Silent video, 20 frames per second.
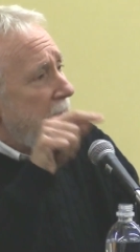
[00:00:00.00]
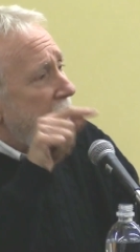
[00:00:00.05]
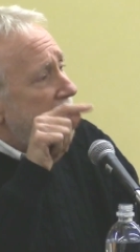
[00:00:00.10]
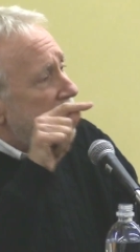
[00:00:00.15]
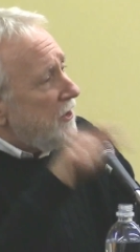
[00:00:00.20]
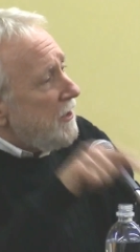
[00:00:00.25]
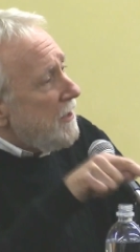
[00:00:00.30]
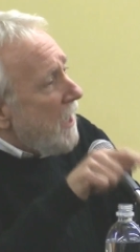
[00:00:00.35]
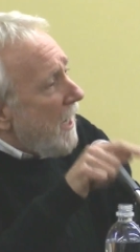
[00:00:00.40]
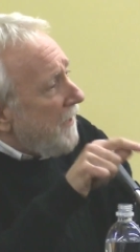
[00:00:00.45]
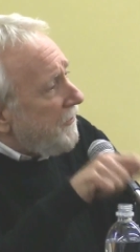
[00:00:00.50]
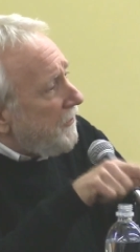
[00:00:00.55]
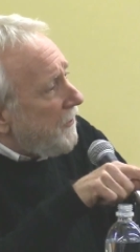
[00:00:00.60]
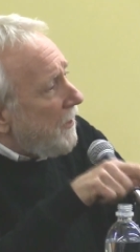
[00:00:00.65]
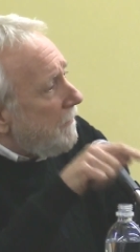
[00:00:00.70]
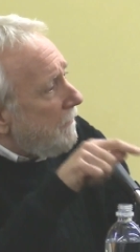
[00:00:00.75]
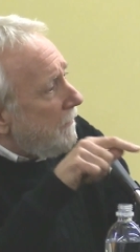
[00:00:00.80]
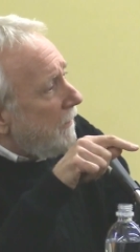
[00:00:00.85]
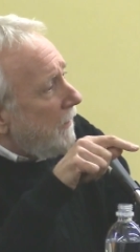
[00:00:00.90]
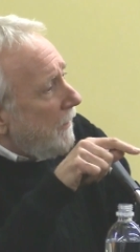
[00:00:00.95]
is not
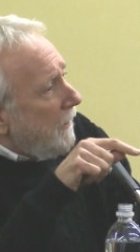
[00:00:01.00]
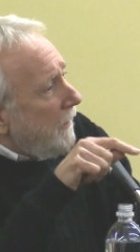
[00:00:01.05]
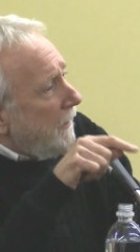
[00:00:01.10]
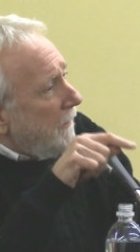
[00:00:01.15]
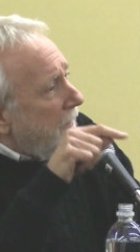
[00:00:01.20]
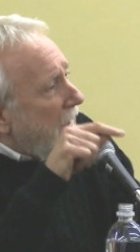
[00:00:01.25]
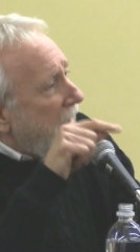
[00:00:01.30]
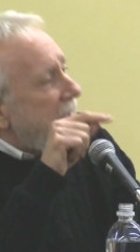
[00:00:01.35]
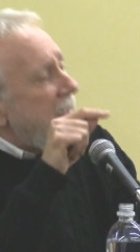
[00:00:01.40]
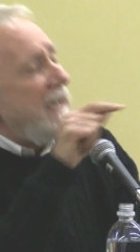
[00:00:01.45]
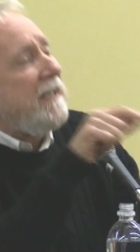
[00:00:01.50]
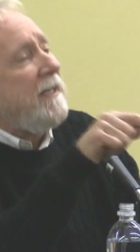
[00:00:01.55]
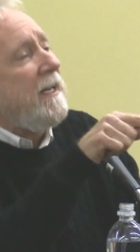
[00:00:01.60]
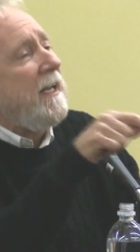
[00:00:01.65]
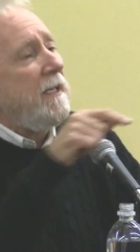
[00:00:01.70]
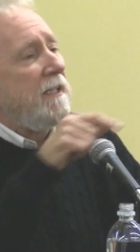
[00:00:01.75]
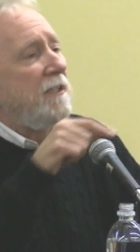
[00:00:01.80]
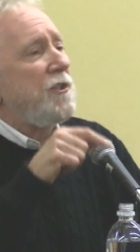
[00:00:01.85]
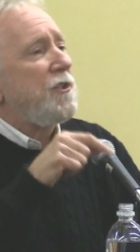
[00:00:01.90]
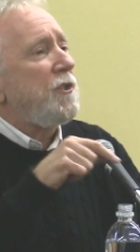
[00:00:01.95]
that, that
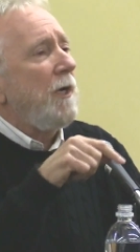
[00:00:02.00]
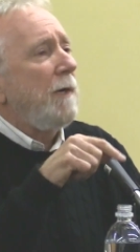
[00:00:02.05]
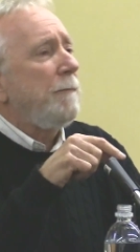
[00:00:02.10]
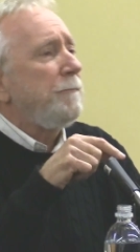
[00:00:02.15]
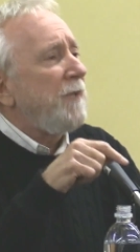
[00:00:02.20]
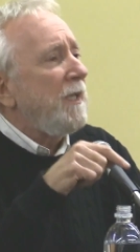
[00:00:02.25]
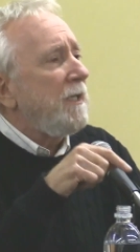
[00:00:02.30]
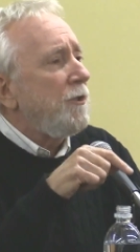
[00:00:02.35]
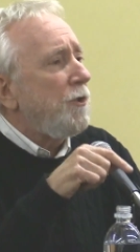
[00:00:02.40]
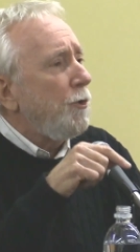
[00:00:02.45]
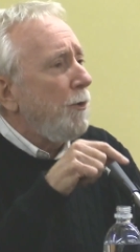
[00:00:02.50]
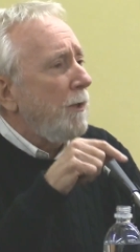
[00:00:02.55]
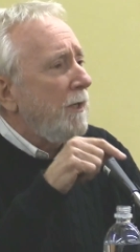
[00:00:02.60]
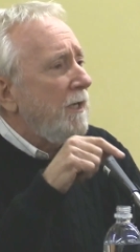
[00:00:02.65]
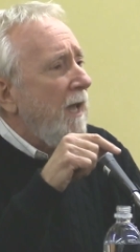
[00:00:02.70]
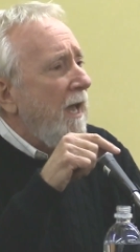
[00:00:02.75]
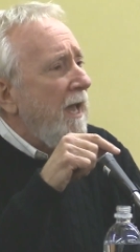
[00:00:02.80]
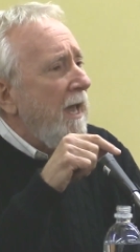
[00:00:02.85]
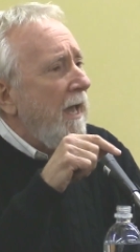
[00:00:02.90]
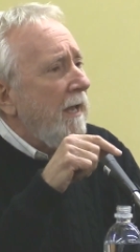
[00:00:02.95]
Eddie gets jumped into a
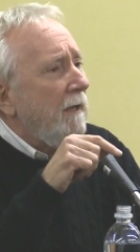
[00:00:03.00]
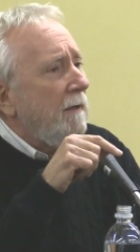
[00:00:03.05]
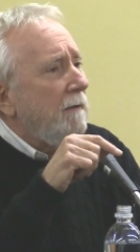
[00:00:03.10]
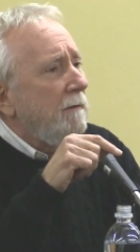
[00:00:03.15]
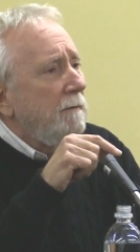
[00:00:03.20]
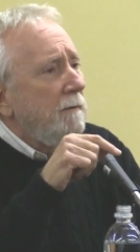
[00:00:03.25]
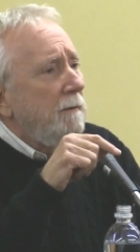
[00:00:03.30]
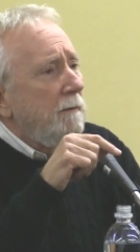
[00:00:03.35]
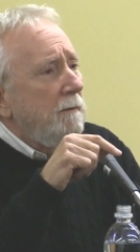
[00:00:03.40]
gang.